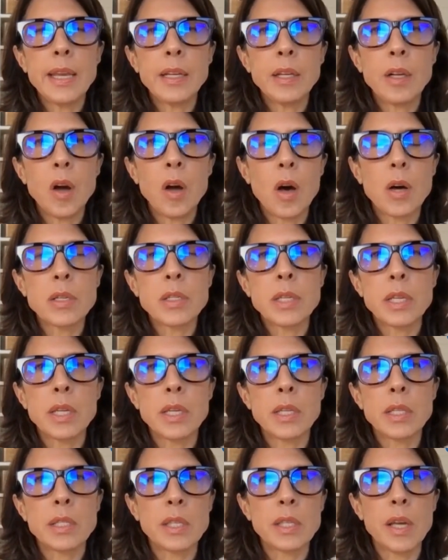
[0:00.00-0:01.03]

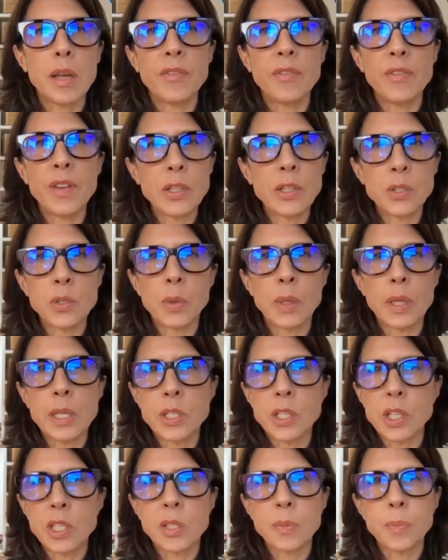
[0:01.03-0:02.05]
incontinence
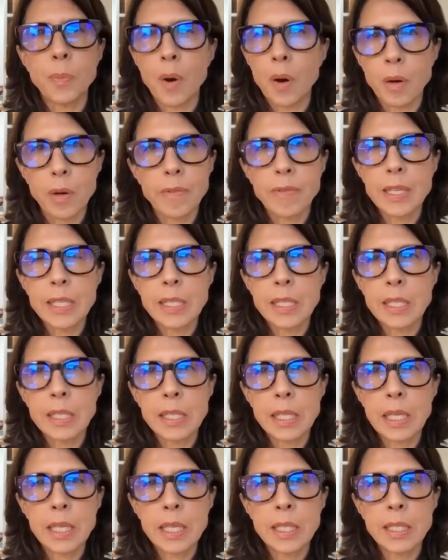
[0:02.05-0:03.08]
eventually just part of this
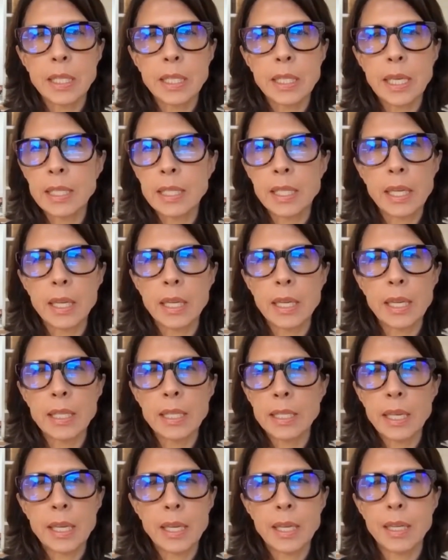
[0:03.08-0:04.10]
disease?
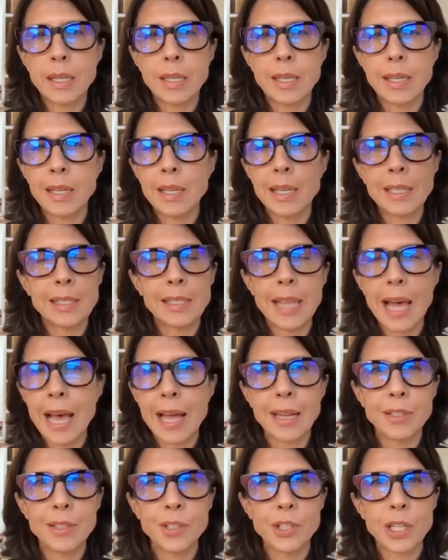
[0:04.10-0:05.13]
Is
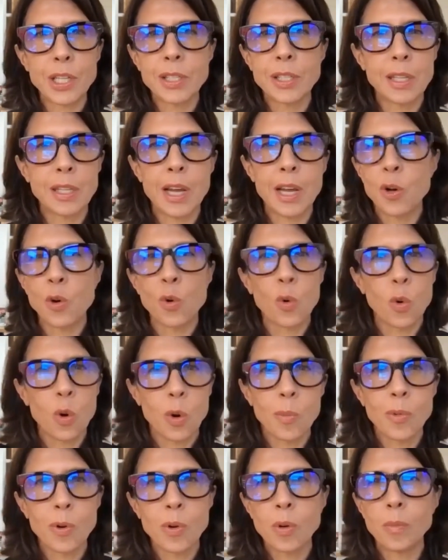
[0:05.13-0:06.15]
that just a
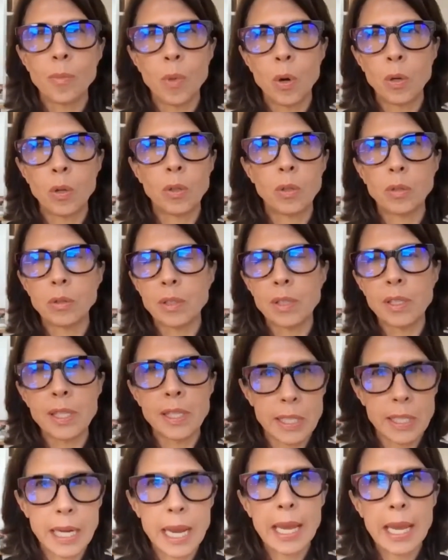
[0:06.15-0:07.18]
normal
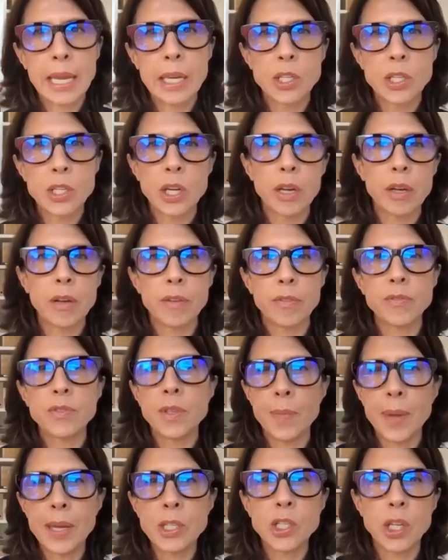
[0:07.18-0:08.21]
stage of
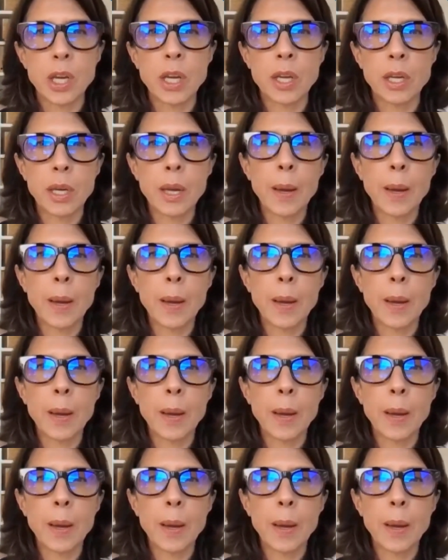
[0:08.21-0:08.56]
dementia?